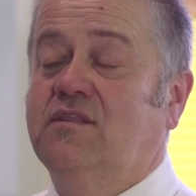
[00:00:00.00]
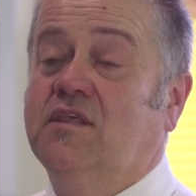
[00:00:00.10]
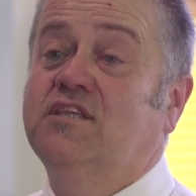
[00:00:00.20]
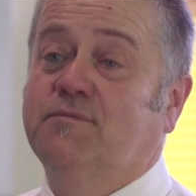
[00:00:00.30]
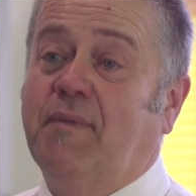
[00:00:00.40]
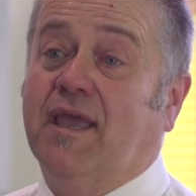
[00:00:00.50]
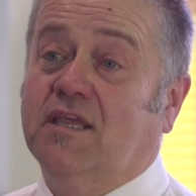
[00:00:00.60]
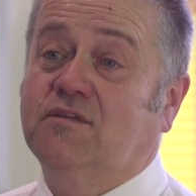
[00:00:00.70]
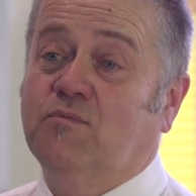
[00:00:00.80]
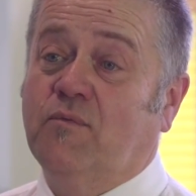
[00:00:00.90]
This
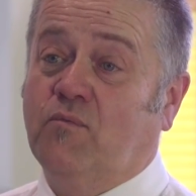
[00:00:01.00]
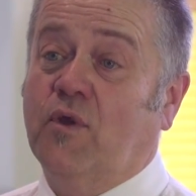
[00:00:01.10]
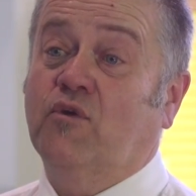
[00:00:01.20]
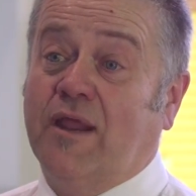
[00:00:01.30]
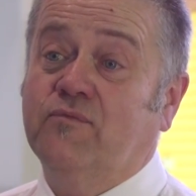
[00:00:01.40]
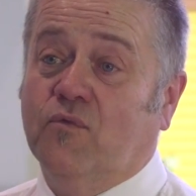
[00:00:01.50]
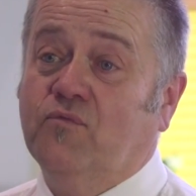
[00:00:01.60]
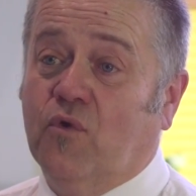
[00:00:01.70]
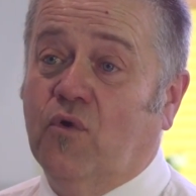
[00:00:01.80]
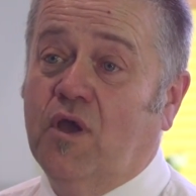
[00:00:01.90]
space we're grateful
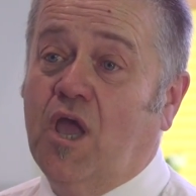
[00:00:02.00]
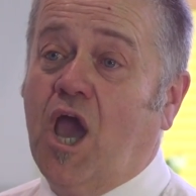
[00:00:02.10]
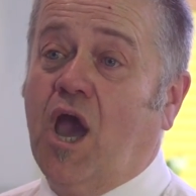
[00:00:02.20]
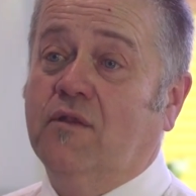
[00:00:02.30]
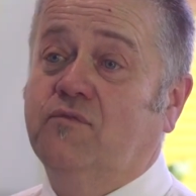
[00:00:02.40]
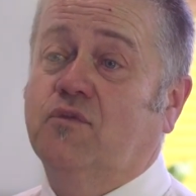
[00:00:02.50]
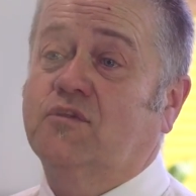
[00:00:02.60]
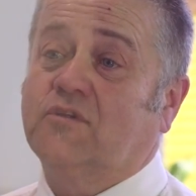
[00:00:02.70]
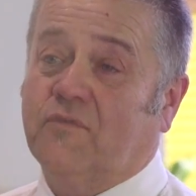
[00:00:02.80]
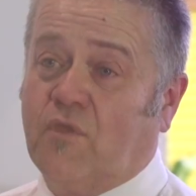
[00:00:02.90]
for, and
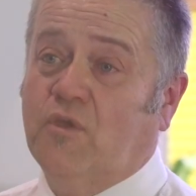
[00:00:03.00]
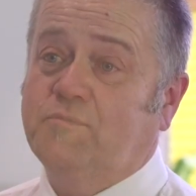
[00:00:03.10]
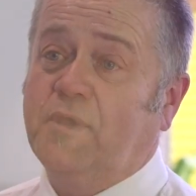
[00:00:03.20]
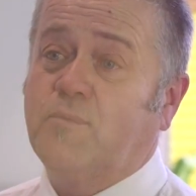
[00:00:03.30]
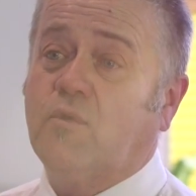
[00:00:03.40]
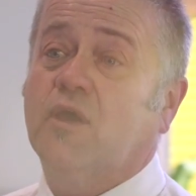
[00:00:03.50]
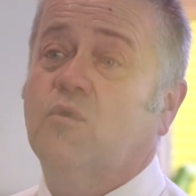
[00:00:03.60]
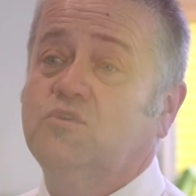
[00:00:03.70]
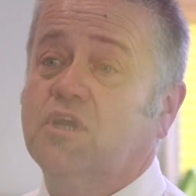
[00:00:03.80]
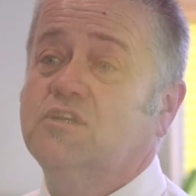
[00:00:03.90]
so those people
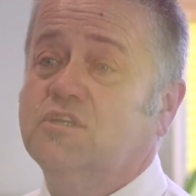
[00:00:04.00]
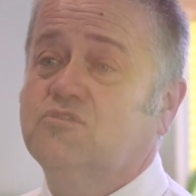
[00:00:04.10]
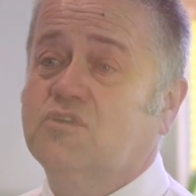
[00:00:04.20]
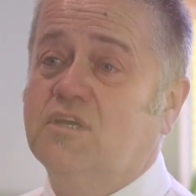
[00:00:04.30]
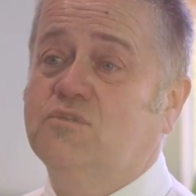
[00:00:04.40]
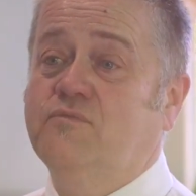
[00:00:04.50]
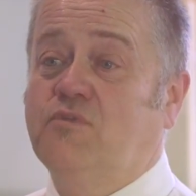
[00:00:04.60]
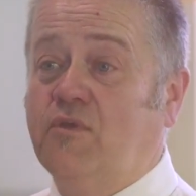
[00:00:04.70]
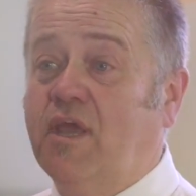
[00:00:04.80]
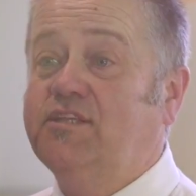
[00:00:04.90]
like All Churches Trust who have
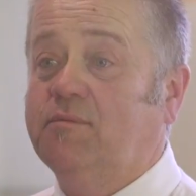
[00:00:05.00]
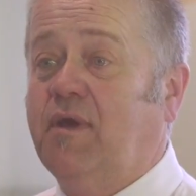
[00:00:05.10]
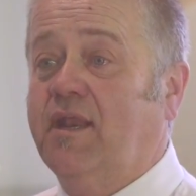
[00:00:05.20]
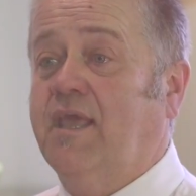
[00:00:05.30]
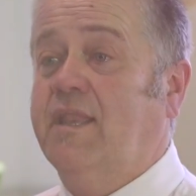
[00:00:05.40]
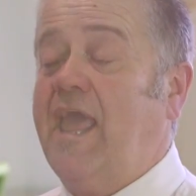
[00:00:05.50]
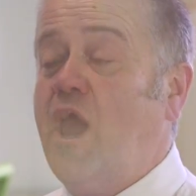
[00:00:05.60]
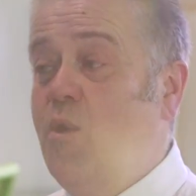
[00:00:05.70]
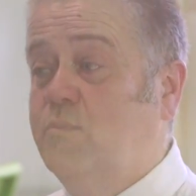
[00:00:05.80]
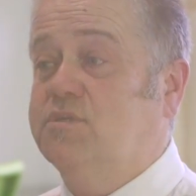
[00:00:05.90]
donated money and
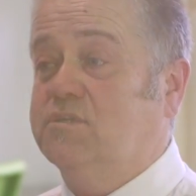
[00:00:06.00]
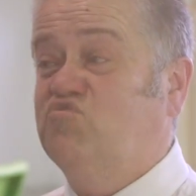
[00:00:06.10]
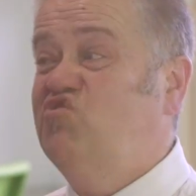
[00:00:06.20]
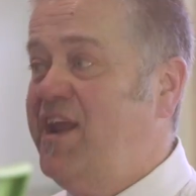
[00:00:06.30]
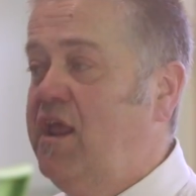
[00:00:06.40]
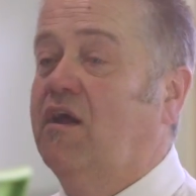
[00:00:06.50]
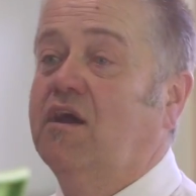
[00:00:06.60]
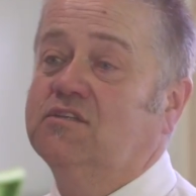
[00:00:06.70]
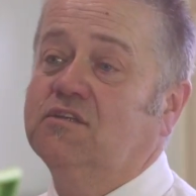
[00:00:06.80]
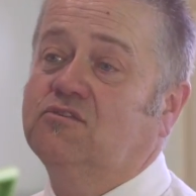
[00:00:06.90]
helped us
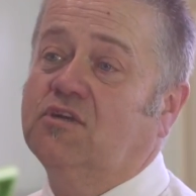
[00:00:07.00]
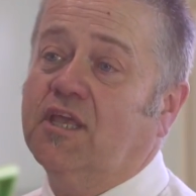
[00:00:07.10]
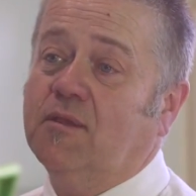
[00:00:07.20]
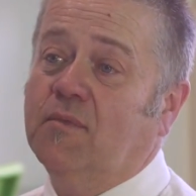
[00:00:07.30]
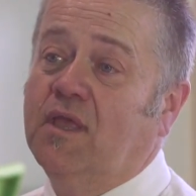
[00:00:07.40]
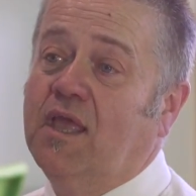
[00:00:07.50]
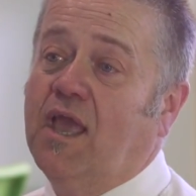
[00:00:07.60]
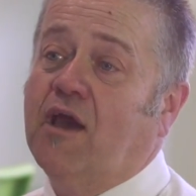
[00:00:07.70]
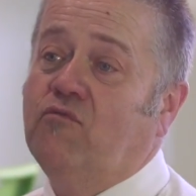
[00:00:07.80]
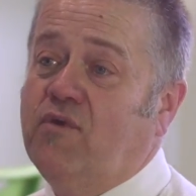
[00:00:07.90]
realise this dream
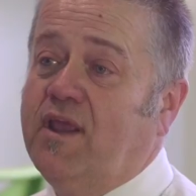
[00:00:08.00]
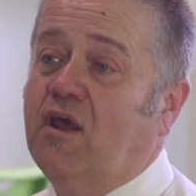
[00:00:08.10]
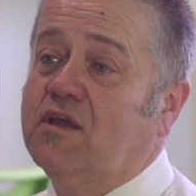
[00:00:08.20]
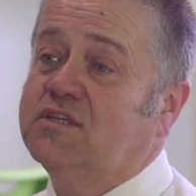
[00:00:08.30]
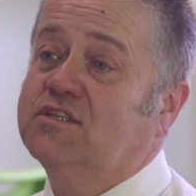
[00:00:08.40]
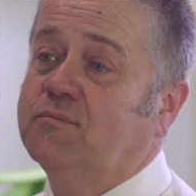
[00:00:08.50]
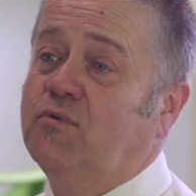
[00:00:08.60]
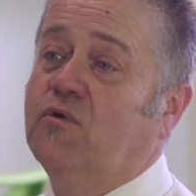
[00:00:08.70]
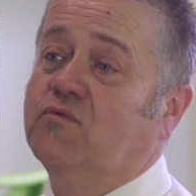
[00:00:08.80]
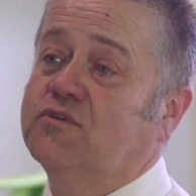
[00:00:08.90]
and realise this
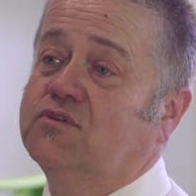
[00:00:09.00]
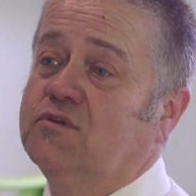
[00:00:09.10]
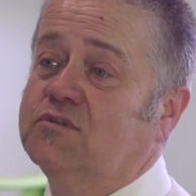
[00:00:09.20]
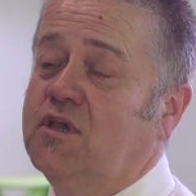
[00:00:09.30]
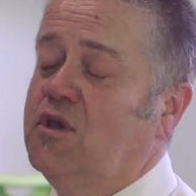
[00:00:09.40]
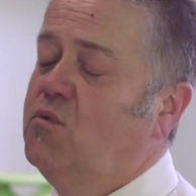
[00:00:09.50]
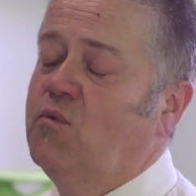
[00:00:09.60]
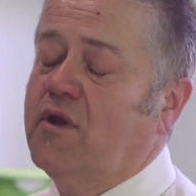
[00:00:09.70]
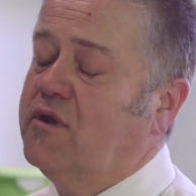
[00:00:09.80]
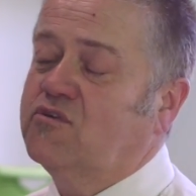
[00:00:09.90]
support for the students,
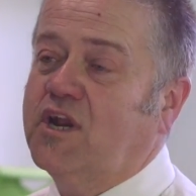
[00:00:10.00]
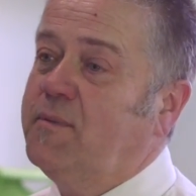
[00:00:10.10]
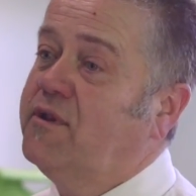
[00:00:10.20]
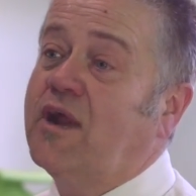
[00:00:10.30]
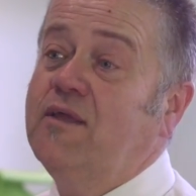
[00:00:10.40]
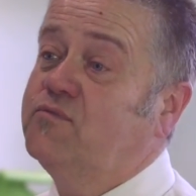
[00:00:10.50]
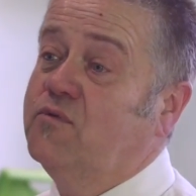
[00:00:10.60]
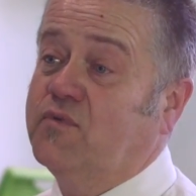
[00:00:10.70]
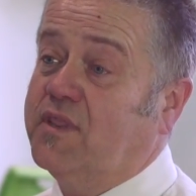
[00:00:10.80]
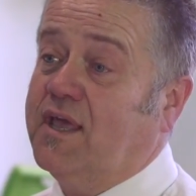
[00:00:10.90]
we're incredibly
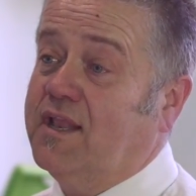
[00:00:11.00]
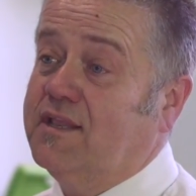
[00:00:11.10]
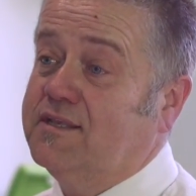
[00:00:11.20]
grateful for that.